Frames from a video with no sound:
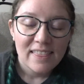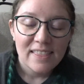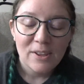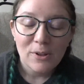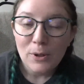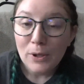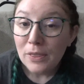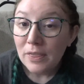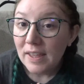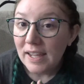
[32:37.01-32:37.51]
The
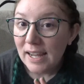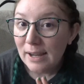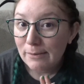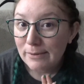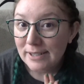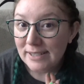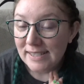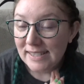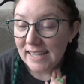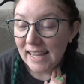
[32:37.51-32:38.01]
only thing I
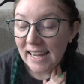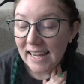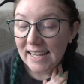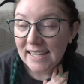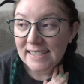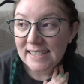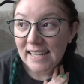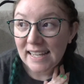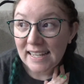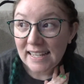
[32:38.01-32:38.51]
will say
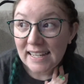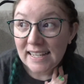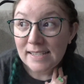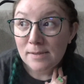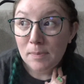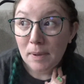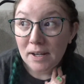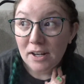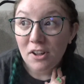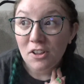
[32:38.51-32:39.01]
is that it
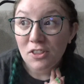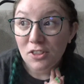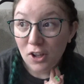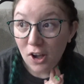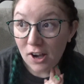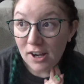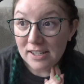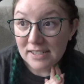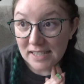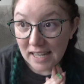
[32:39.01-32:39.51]
has been a
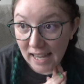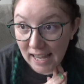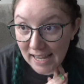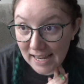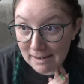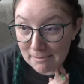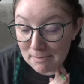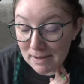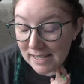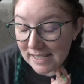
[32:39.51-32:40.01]
long
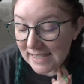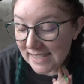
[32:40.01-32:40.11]
time